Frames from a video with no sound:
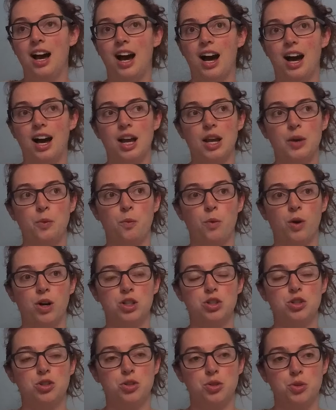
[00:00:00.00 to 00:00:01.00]
I
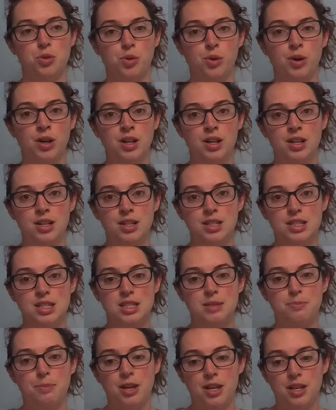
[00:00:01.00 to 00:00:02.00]
want to
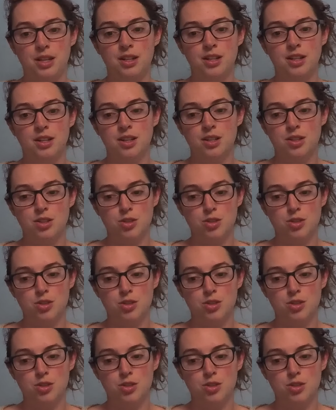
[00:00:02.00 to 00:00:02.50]
spin